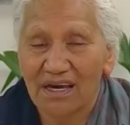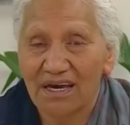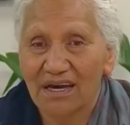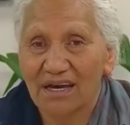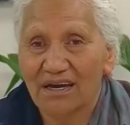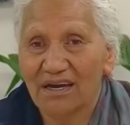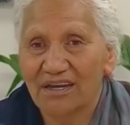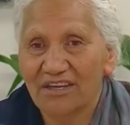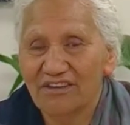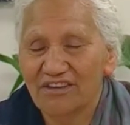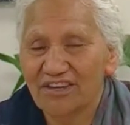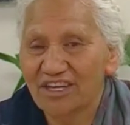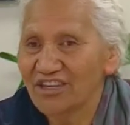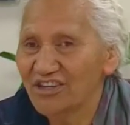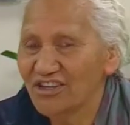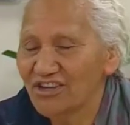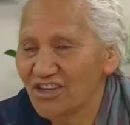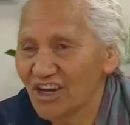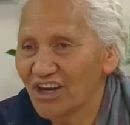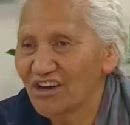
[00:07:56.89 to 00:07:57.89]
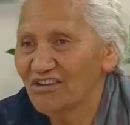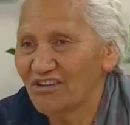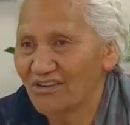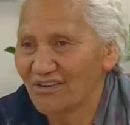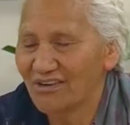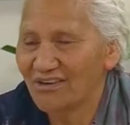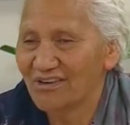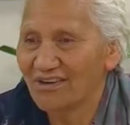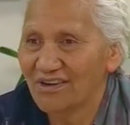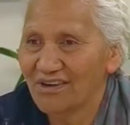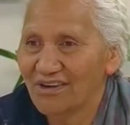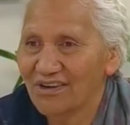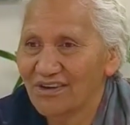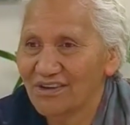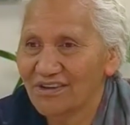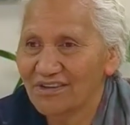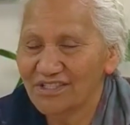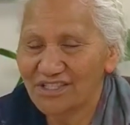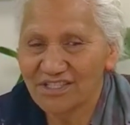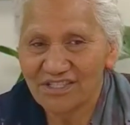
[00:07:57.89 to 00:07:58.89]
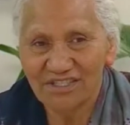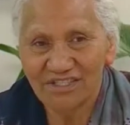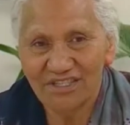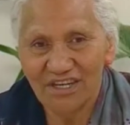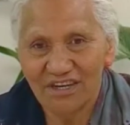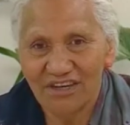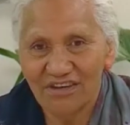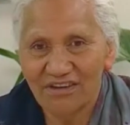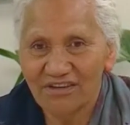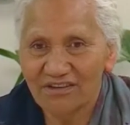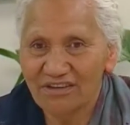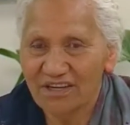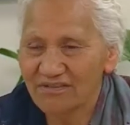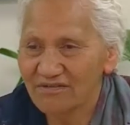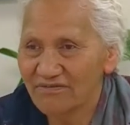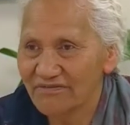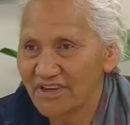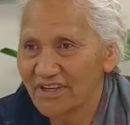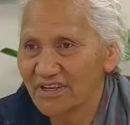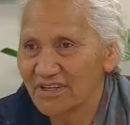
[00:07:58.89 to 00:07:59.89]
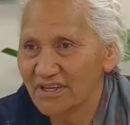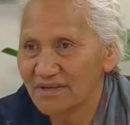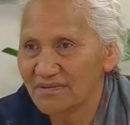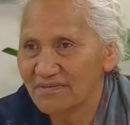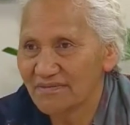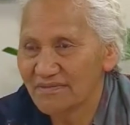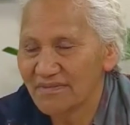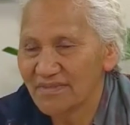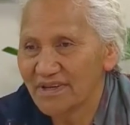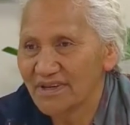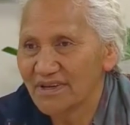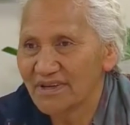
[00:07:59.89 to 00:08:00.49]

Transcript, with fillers: Uh, you, you know, you just know you can feel them.